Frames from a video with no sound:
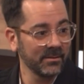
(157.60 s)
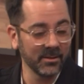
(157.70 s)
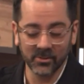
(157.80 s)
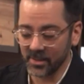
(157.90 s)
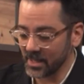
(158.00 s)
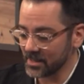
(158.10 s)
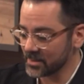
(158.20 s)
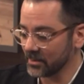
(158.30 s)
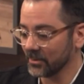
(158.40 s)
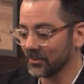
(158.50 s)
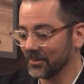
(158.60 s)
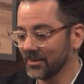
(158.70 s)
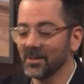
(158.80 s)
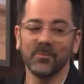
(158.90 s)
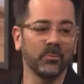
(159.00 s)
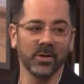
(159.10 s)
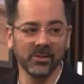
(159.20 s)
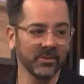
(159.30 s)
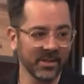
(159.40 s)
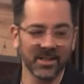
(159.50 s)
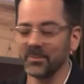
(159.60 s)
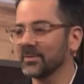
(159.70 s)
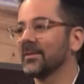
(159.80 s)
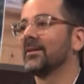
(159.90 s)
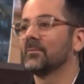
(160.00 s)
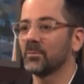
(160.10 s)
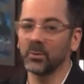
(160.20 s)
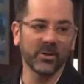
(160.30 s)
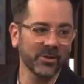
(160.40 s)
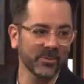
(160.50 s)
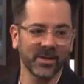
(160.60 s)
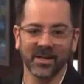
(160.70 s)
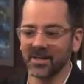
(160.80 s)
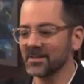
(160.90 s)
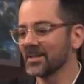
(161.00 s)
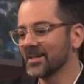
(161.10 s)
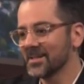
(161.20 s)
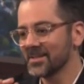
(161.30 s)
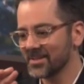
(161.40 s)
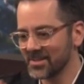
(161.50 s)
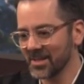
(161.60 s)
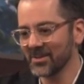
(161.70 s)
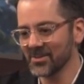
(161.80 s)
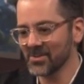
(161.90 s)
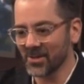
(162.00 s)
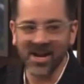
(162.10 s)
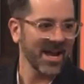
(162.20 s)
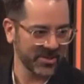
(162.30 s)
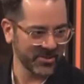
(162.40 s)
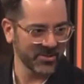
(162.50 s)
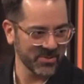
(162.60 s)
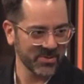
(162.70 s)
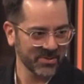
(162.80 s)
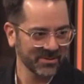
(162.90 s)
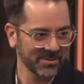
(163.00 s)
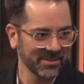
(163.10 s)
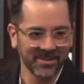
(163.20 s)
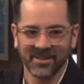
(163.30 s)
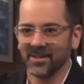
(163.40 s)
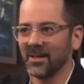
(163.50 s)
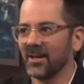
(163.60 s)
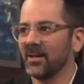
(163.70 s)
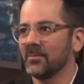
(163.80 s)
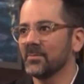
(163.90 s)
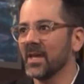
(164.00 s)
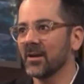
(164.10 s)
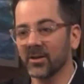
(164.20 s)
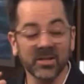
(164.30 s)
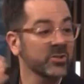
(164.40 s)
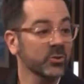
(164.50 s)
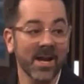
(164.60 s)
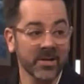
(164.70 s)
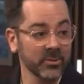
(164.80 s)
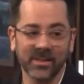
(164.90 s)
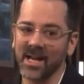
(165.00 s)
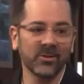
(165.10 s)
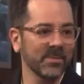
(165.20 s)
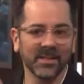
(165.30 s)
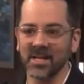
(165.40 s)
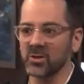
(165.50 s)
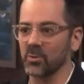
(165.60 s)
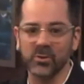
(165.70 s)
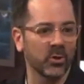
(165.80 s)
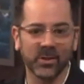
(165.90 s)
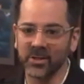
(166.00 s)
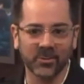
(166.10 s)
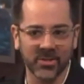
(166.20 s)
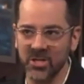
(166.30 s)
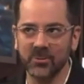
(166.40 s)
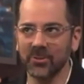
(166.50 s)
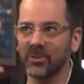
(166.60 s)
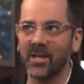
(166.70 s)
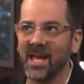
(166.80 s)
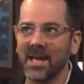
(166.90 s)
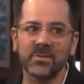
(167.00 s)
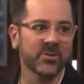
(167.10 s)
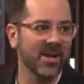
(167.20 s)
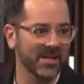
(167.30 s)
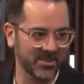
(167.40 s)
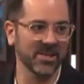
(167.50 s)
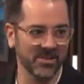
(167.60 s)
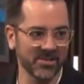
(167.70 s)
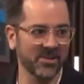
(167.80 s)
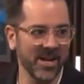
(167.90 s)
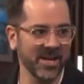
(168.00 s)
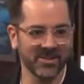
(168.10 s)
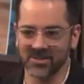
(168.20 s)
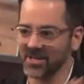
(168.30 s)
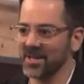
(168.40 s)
Okay, so buckle up, blow your mind. Singers are actors. They are contractually, and I don't mean like crunchy granola abstract singers are actors.